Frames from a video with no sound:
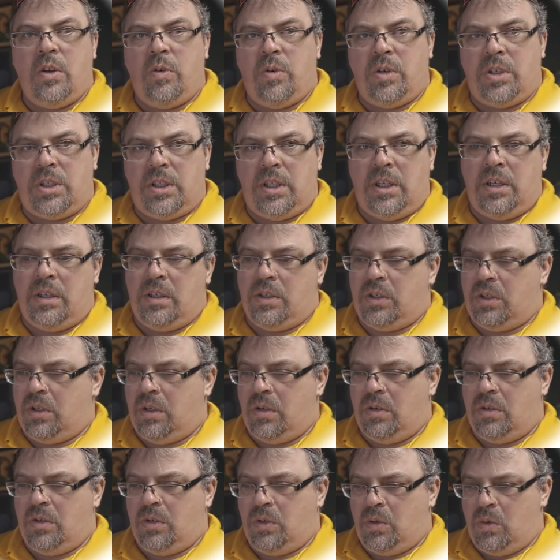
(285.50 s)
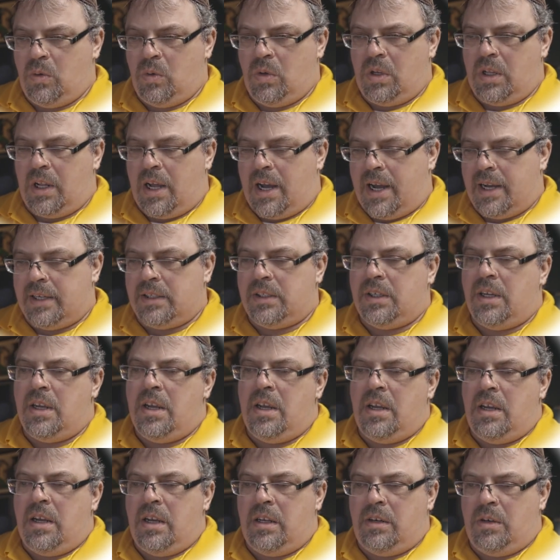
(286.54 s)
Christina's School Class,
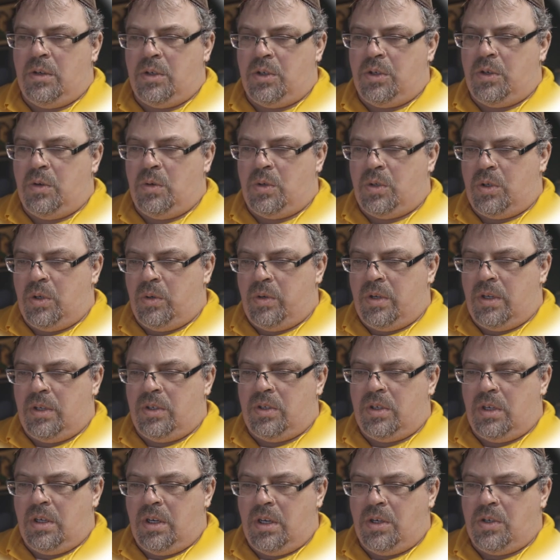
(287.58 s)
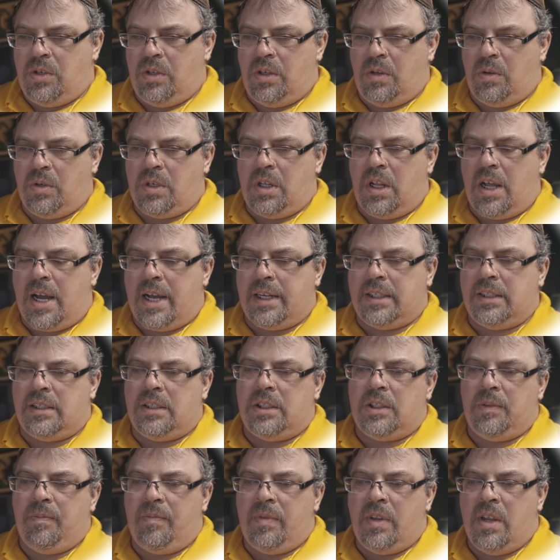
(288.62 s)
and there's two students in each of those
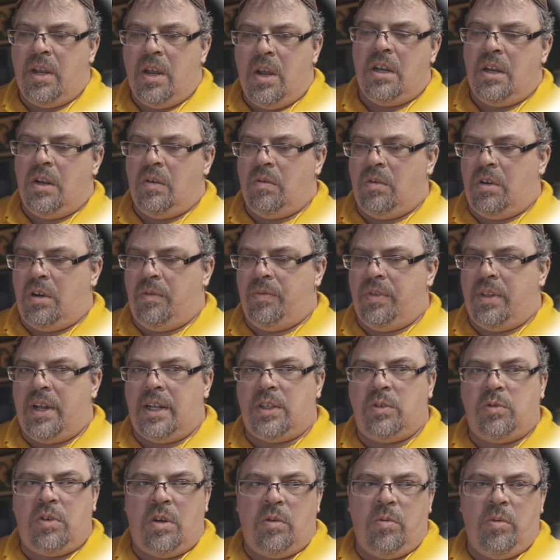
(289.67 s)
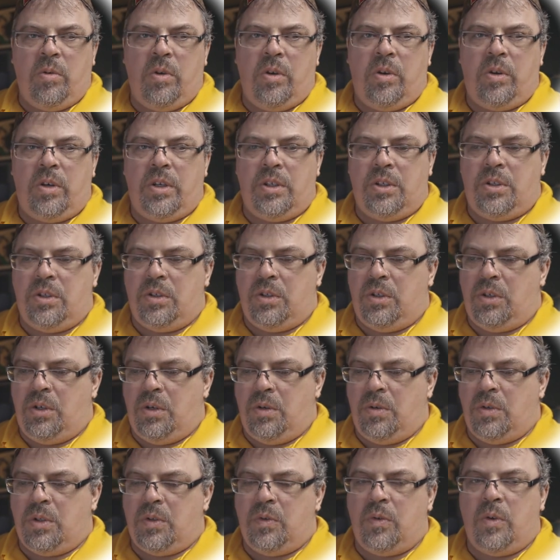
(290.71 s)
classes. Well, that's what we're going to
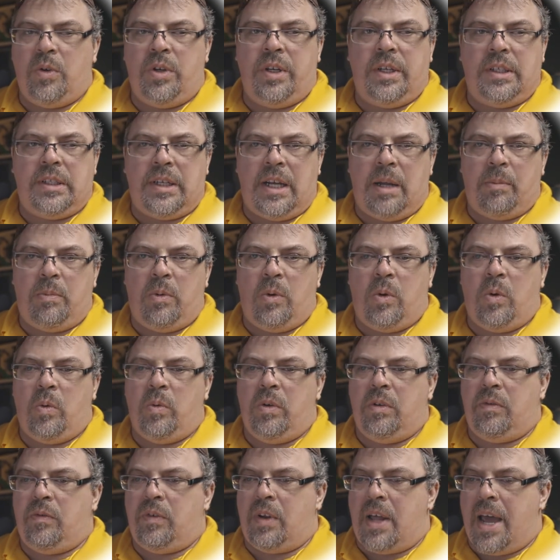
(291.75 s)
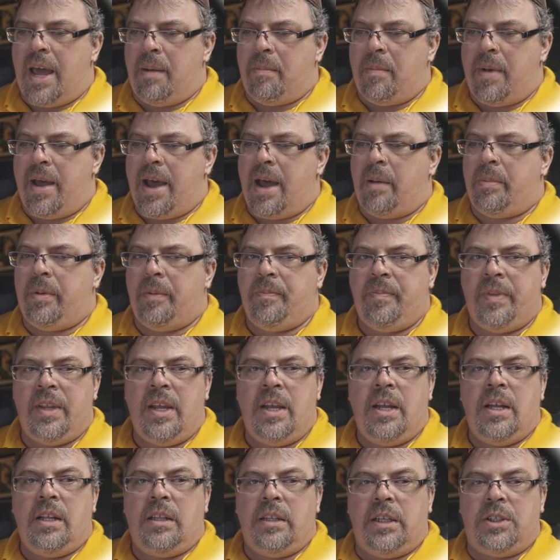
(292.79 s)
use for an example with FlatMap.
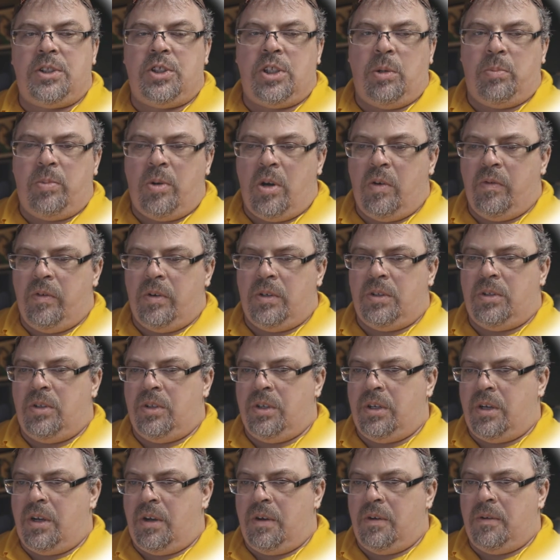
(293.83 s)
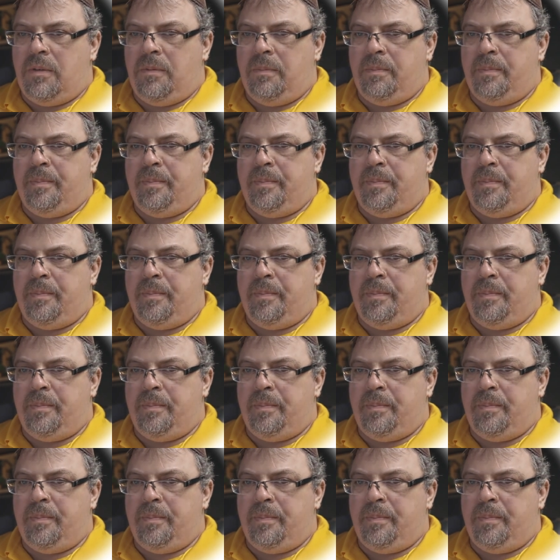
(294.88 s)
Let's jump over into the code.